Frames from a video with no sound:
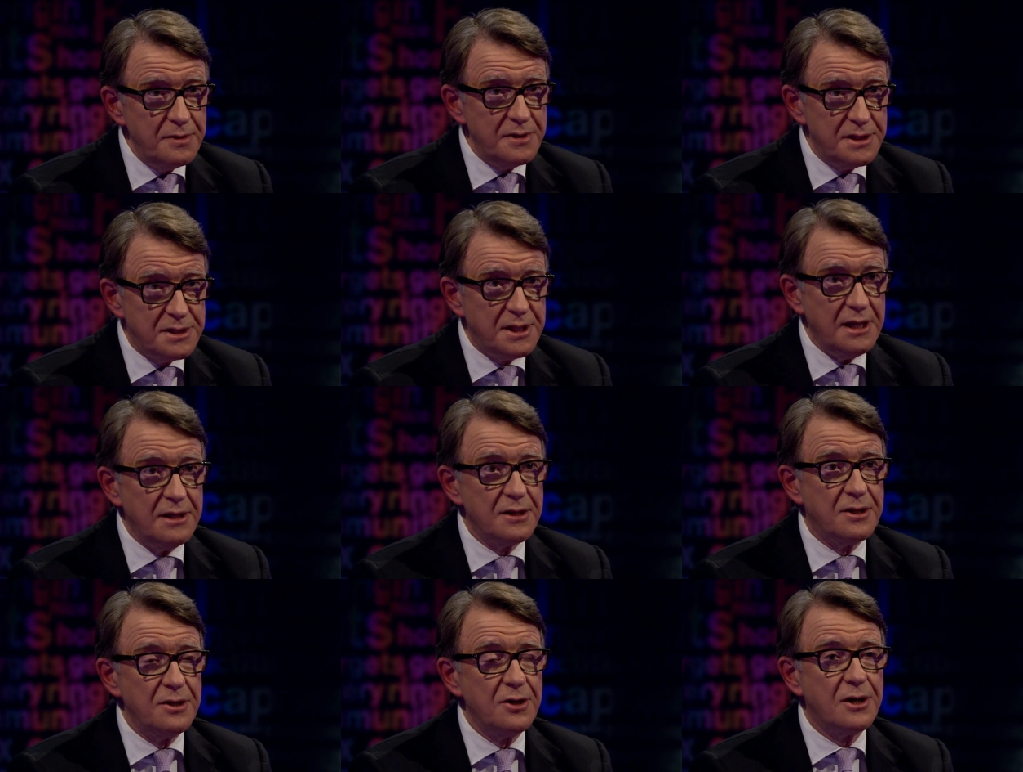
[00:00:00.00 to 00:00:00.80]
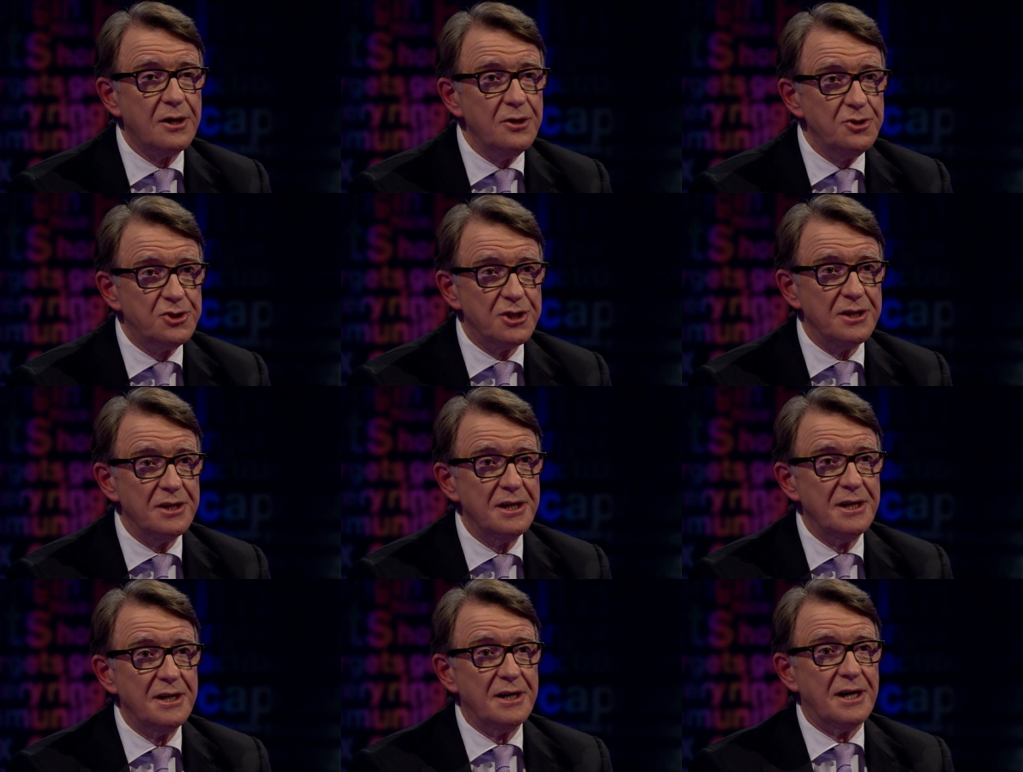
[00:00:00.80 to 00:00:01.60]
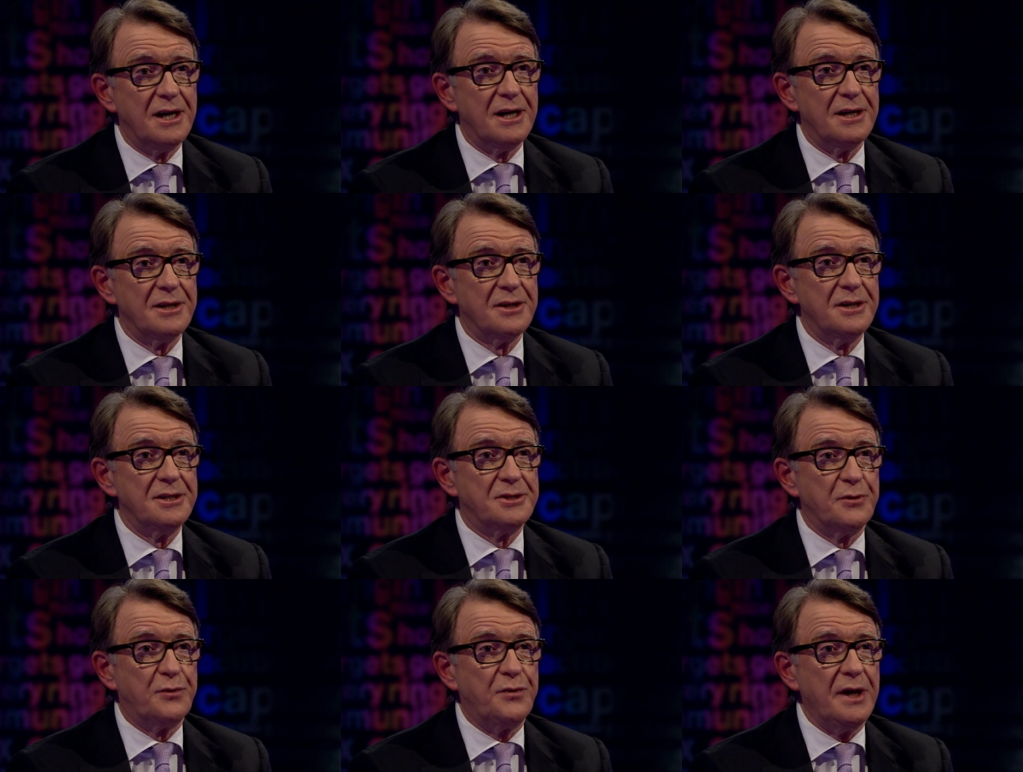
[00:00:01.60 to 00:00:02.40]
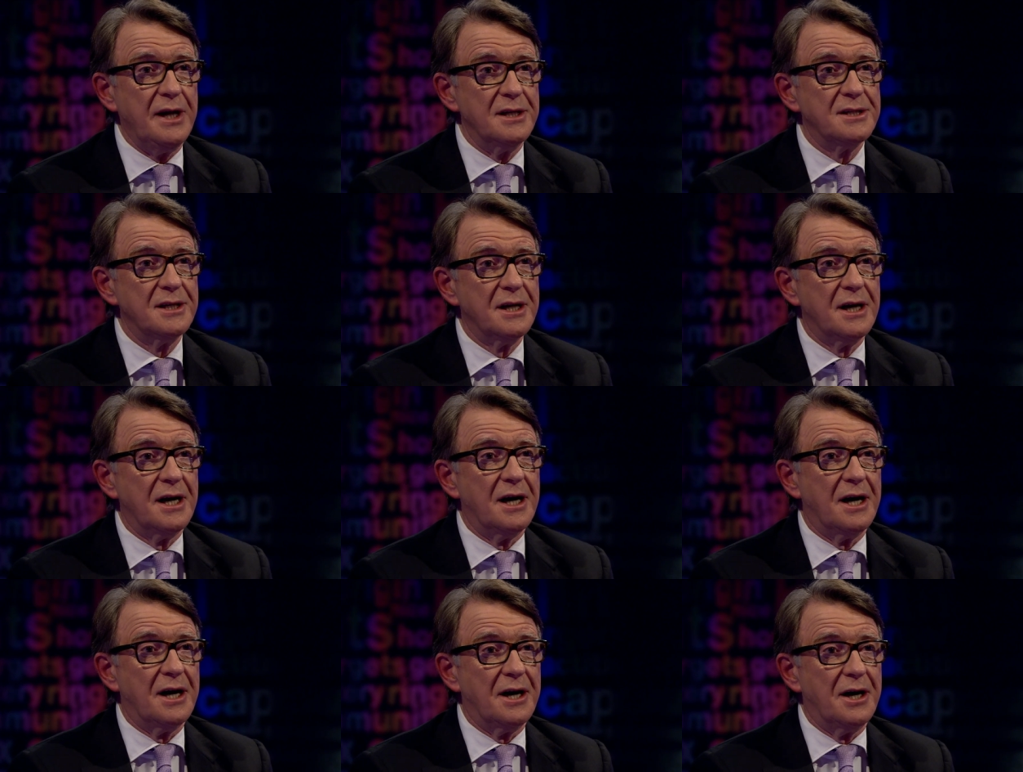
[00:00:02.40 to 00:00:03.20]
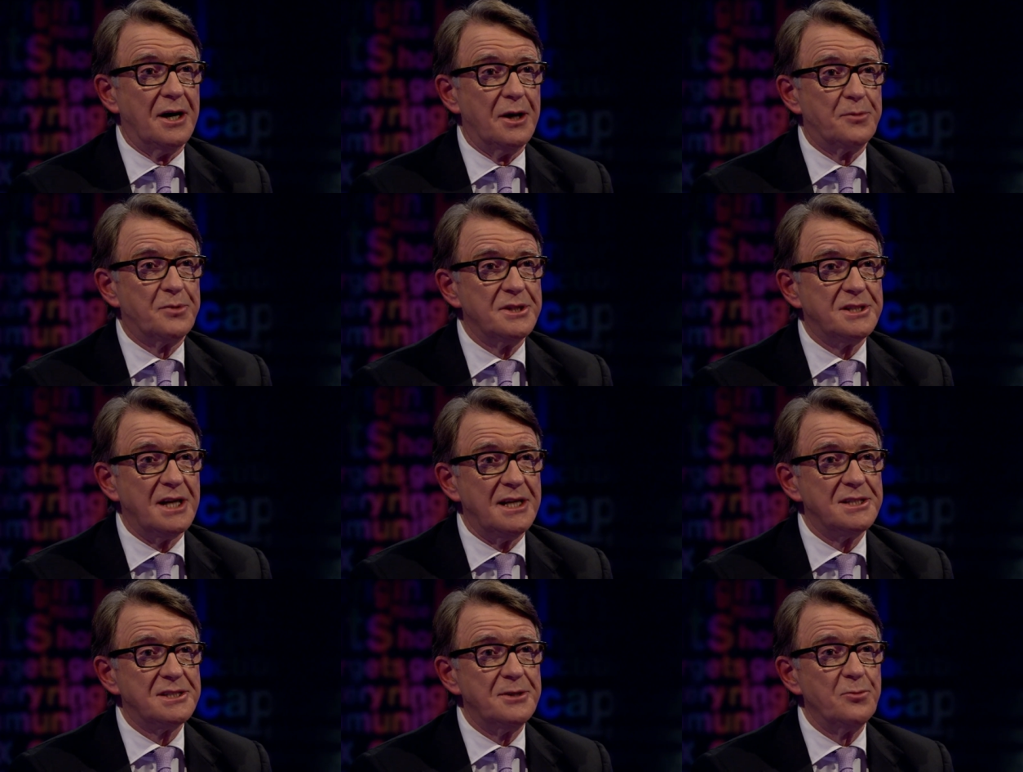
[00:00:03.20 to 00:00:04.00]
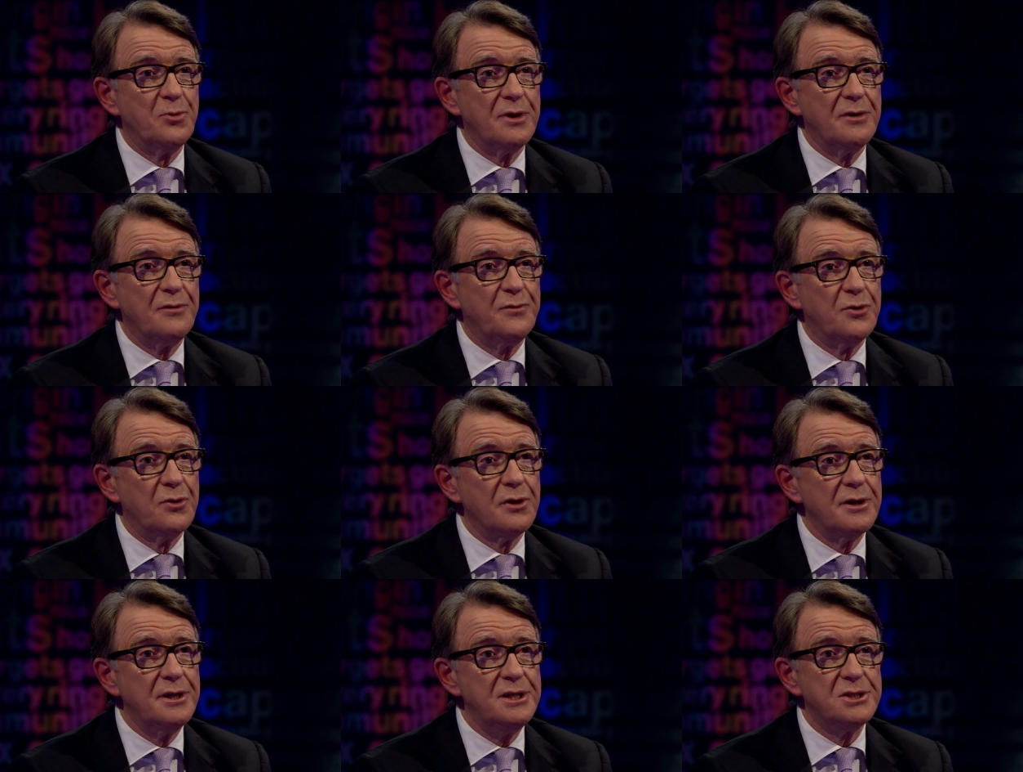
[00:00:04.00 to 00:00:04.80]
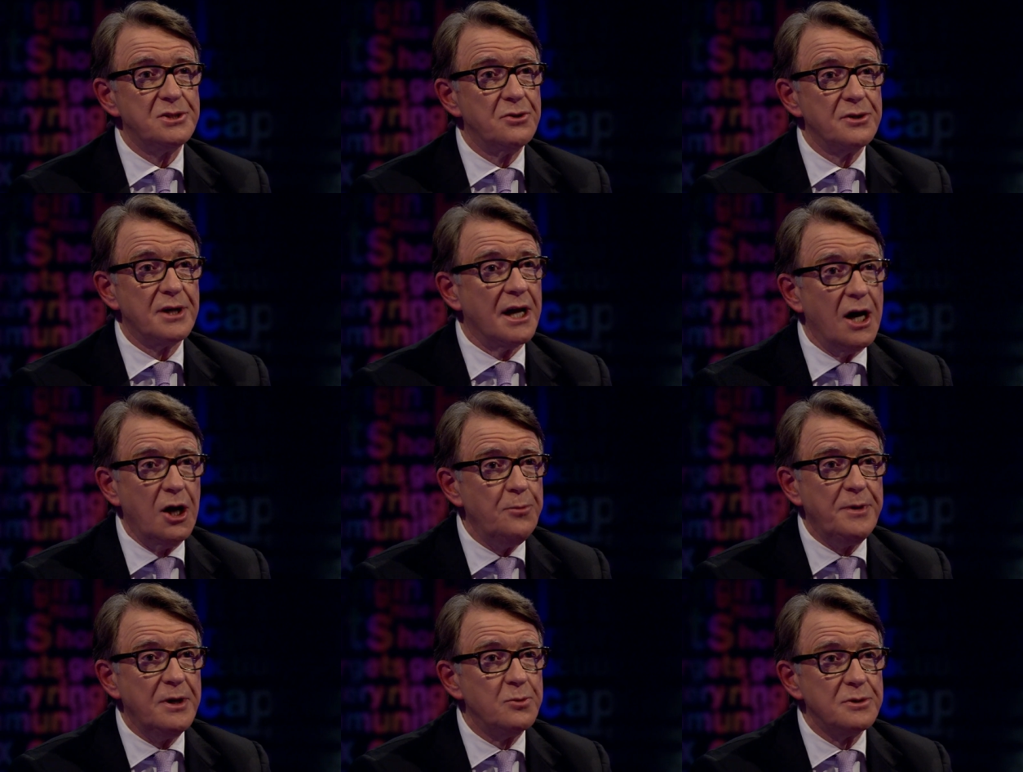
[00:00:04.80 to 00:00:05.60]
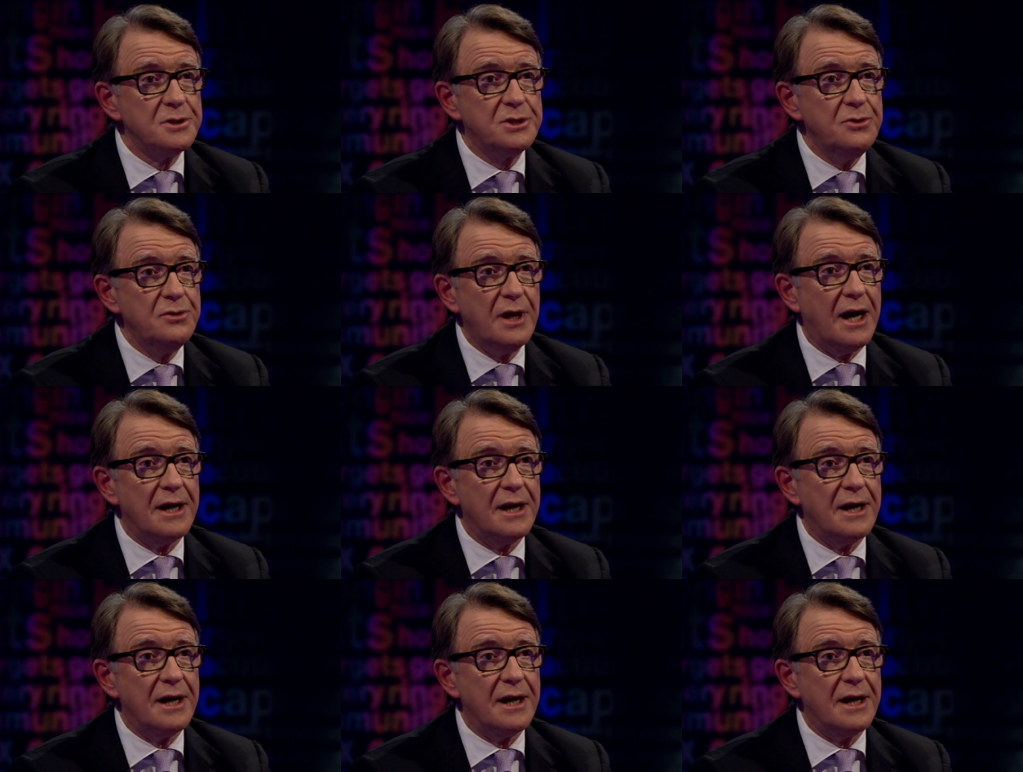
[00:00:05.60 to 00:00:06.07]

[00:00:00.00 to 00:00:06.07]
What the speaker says: see the conclusion that defeat presents him with and fall on his sword. I hope he will do that.